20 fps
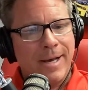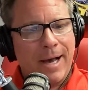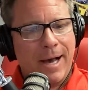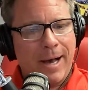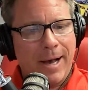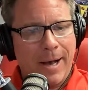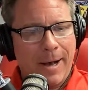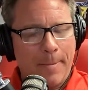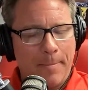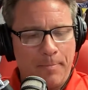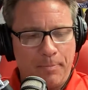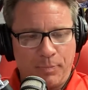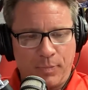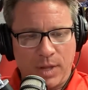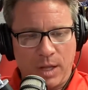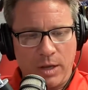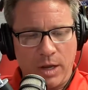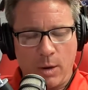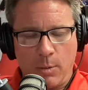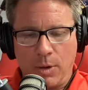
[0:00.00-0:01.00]

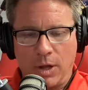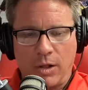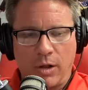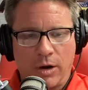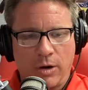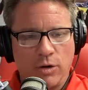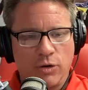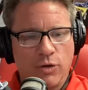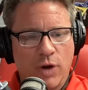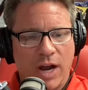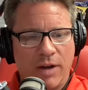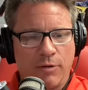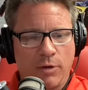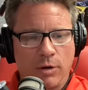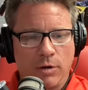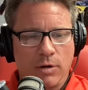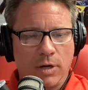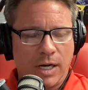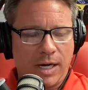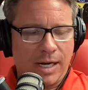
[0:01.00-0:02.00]
McLaren
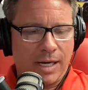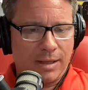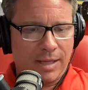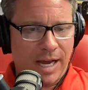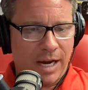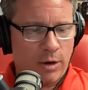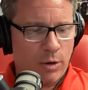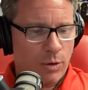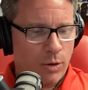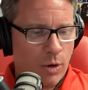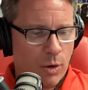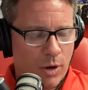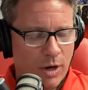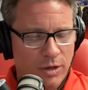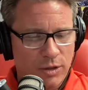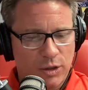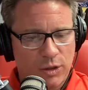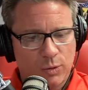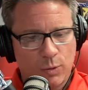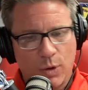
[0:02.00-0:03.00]
driver Lando
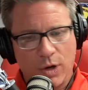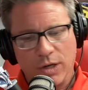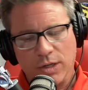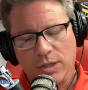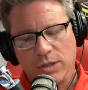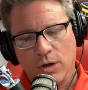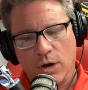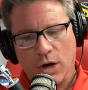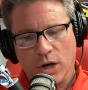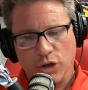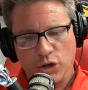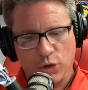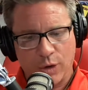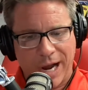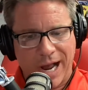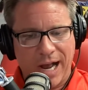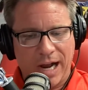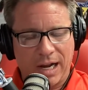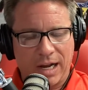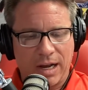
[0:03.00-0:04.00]
Norris was on
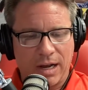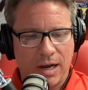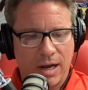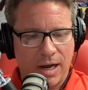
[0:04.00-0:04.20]
track,